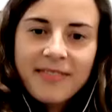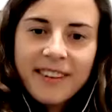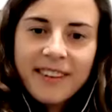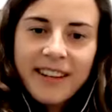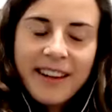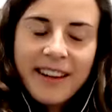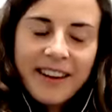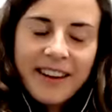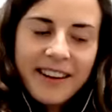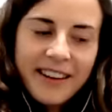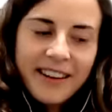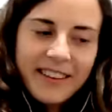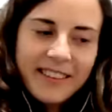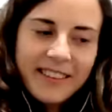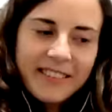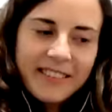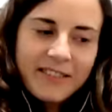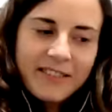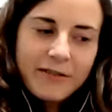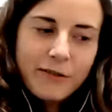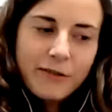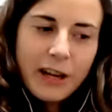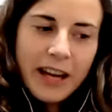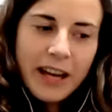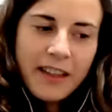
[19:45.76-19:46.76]
Yeah,
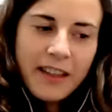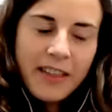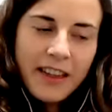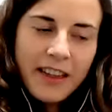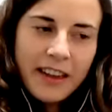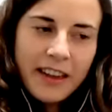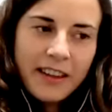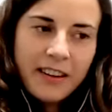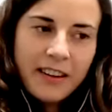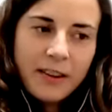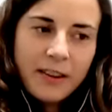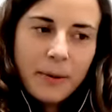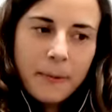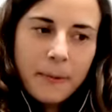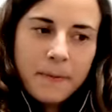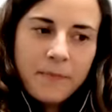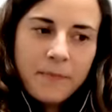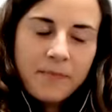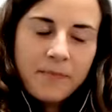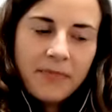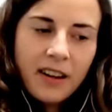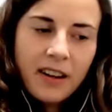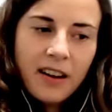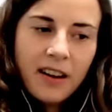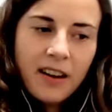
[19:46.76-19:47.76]
I think
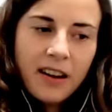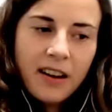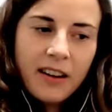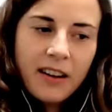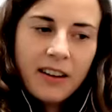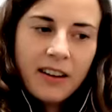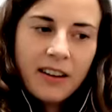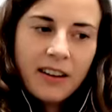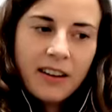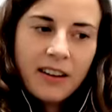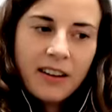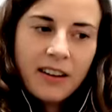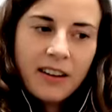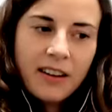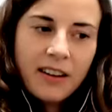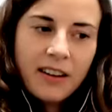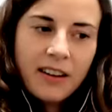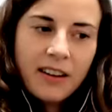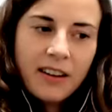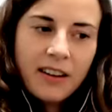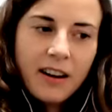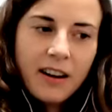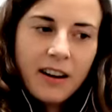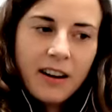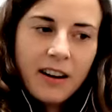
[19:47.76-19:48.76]
I
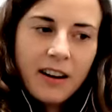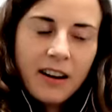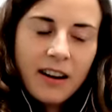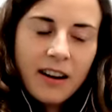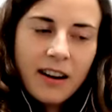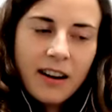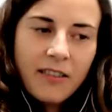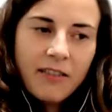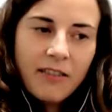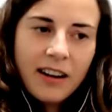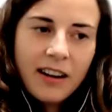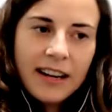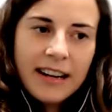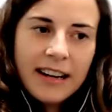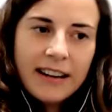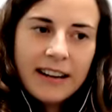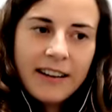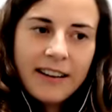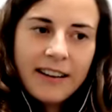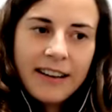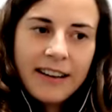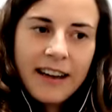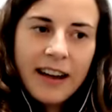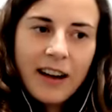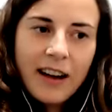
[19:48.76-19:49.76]
I really
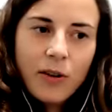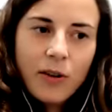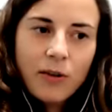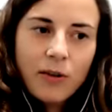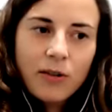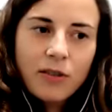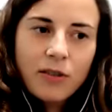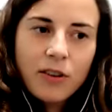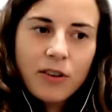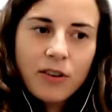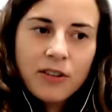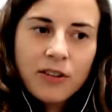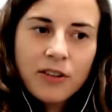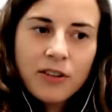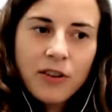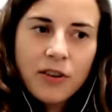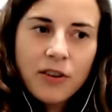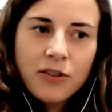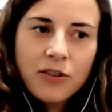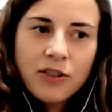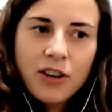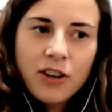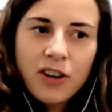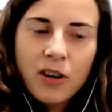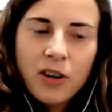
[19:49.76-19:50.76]
like how Otto
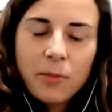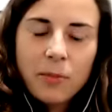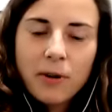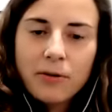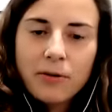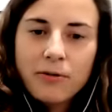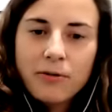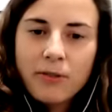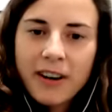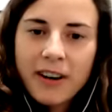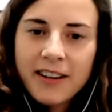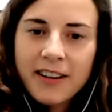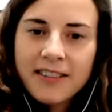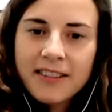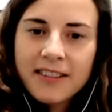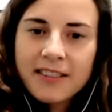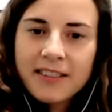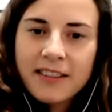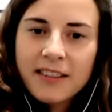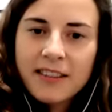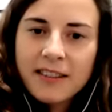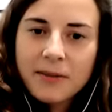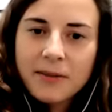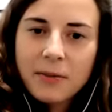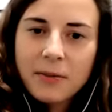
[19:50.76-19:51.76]
Scharmer phrases it
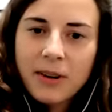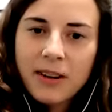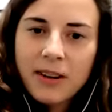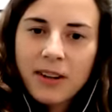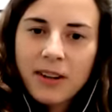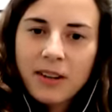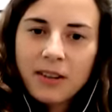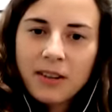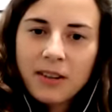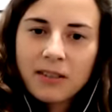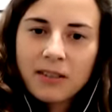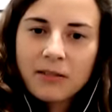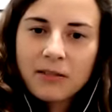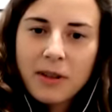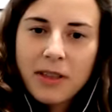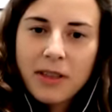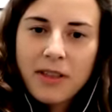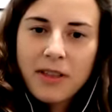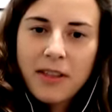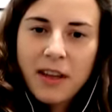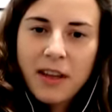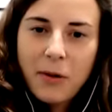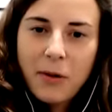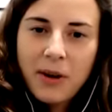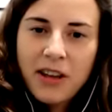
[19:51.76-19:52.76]
as well with
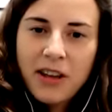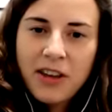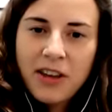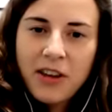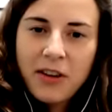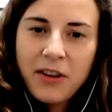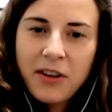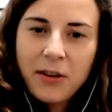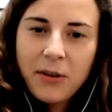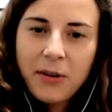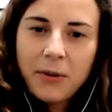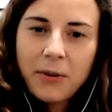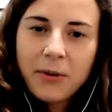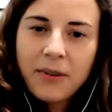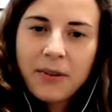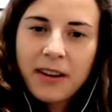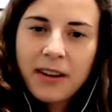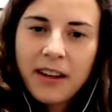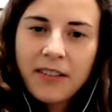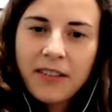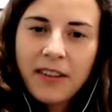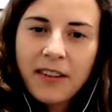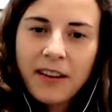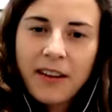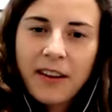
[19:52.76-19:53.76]
theory U
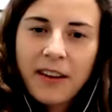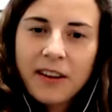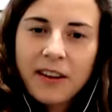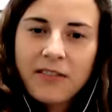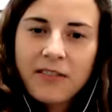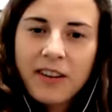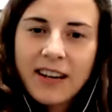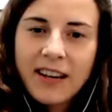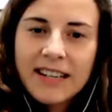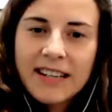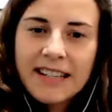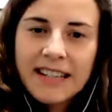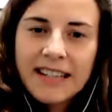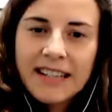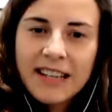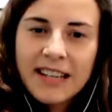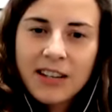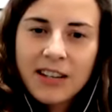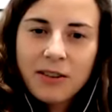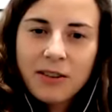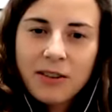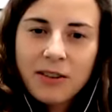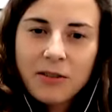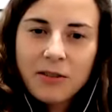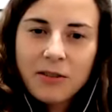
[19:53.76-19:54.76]
and the kind of
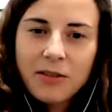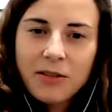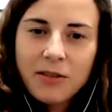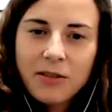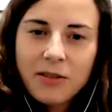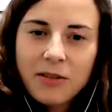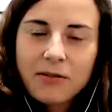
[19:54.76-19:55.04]
idea of